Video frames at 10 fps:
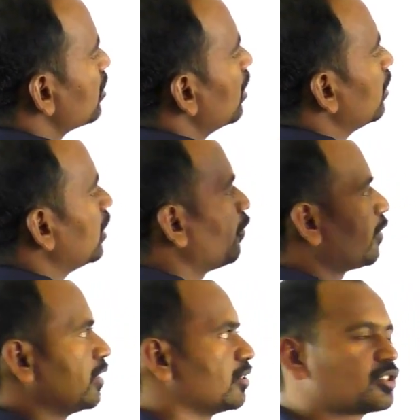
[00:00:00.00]
is a
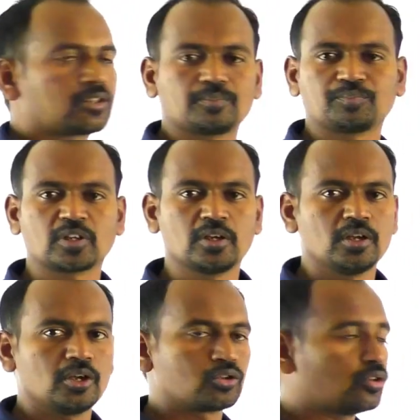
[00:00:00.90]
difference.
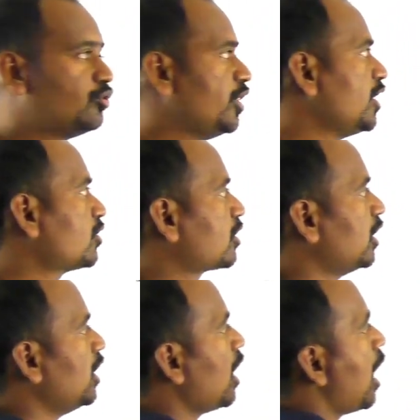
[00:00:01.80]
So these 3